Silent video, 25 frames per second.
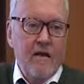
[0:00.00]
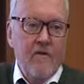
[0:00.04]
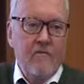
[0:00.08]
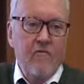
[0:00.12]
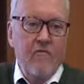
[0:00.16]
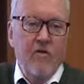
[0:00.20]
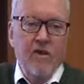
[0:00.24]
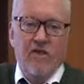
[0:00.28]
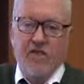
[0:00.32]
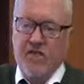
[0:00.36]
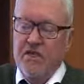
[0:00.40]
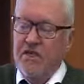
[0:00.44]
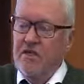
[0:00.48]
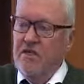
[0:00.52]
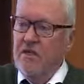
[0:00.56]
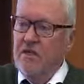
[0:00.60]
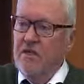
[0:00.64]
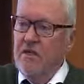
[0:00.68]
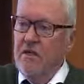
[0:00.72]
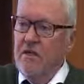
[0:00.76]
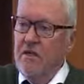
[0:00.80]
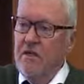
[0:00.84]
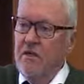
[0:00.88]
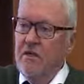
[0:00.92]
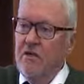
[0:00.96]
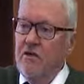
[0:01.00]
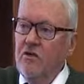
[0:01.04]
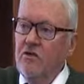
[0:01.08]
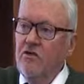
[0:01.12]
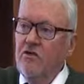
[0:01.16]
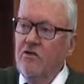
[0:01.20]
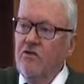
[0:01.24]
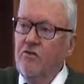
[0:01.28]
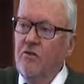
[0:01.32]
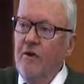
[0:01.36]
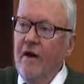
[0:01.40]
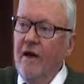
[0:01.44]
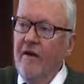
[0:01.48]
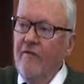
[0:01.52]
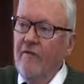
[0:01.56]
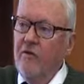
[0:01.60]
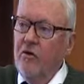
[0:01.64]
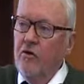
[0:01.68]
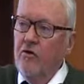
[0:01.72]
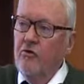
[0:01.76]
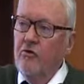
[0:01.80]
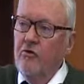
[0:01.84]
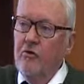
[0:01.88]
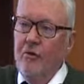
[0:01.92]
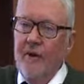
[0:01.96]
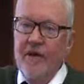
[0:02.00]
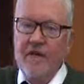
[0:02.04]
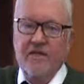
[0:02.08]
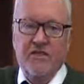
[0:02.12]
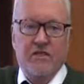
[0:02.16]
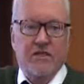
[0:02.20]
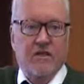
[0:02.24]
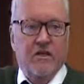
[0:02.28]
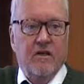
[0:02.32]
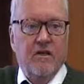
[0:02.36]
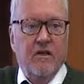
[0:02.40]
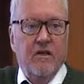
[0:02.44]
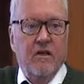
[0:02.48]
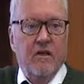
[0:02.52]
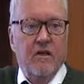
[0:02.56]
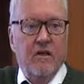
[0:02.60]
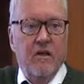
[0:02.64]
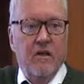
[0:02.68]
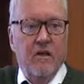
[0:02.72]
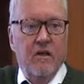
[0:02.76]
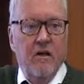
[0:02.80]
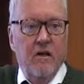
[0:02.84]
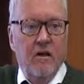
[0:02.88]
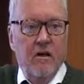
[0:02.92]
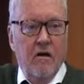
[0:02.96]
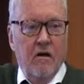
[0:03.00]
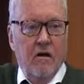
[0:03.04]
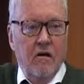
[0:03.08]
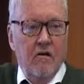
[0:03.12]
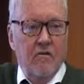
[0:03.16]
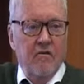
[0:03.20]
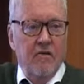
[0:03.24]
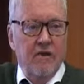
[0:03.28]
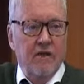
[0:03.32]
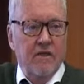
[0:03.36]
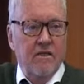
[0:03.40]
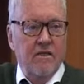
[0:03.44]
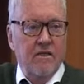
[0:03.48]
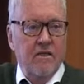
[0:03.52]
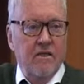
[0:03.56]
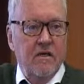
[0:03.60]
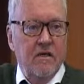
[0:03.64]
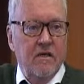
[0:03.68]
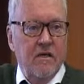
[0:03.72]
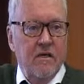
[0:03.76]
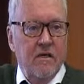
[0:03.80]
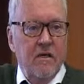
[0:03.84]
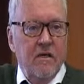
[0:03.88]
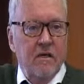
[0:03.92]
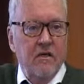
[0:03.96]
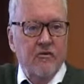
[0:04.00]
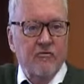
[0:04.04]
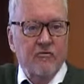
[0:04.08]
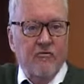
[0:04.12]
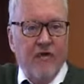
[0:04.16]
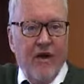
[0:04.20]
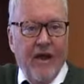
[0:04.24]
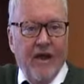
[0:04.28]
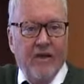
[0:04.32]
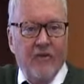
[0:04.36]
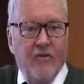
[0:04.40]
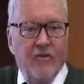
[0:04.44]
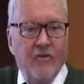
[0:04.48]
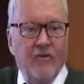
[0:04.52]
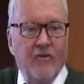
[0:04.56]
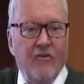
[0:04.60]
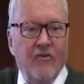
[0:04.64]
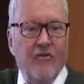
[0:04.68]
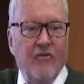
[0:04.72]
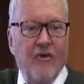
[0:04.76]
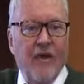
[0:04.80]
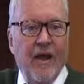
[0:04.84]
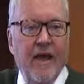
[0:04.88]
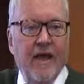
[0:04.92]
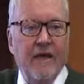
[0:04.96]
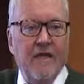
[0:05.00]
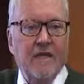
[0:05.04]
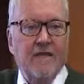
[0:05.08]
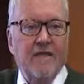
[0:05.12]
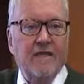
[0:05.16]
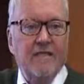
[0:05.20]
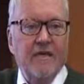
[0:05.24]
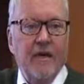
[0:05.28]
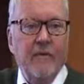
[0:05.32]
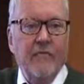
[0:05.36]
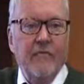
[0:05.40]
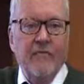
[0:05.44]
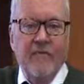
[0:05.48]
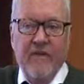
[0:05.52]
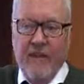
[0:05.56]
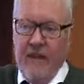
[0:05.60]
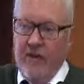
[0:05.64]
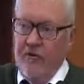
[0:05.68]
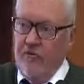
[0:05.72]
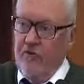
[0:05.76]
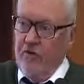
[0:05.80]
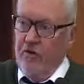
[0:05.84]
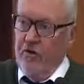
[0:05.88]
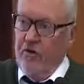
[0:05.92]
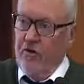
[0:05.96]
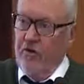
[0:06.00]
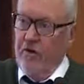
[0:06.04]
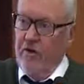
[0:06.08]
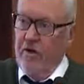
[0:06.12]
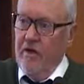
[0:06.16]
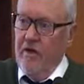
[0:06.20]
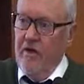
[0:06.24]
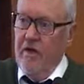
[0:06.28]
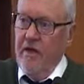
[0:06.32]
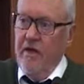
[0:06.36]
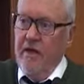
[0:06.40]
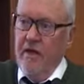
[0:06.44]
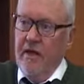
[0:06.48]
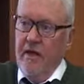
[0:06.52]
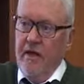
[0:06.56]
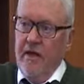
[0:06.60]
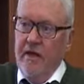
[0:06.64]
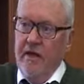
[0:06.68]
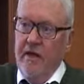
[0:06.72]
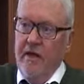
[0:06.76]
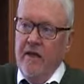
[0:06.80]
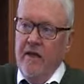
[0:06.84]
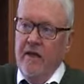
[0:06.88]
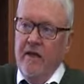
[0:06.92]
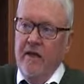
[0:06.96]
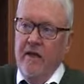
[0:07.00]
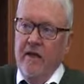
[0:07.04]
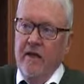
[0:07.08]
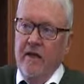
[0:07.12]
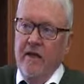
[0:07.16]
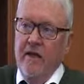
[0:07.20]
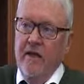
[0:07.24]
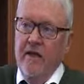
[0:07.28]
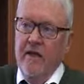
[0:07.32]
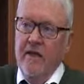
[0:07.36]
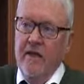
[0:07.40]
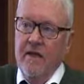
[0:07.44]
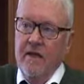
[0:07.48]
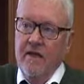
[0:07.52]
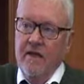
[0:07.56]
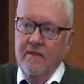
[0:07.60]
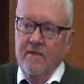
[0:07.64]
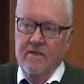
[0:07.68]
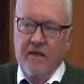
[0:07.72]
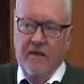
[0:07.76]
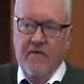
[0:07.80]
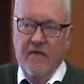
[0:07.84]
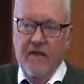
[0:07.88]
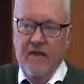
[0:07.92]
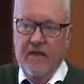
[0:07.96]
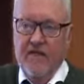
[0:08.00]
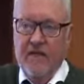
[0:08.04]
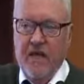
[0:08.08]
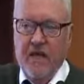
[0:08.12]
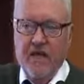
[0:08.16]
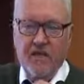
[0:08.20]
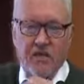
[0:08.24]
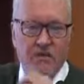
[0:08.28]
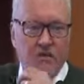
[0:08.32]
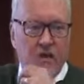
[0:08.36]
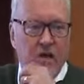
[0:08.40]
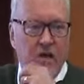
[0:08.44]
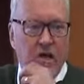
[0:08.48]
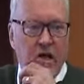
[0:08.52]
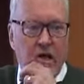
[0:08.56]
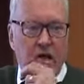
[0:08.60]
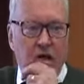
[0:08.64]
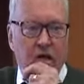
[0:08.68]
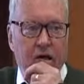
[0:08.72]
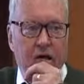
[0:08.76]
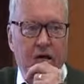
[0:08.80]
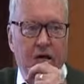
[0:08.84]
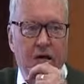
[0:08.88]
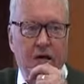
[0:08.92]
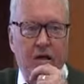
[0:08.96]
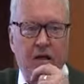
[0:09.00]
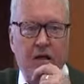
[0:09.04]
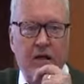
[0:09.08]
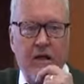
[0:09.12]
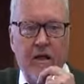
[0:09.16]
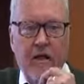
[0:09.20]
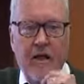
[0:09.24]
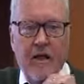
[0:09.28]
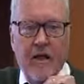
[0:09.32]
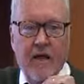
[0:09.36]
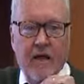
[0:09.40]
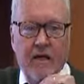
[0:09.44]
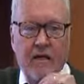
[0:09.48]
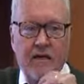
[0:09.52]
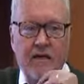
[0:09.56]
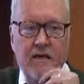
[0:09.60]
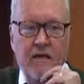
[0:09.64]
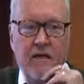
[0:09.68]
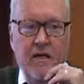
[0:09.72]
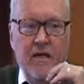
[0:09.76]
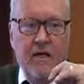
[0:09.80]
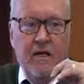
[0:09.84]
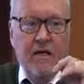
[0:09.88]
wishes to have a continuation of this, trying to create some network in Southeast Asia and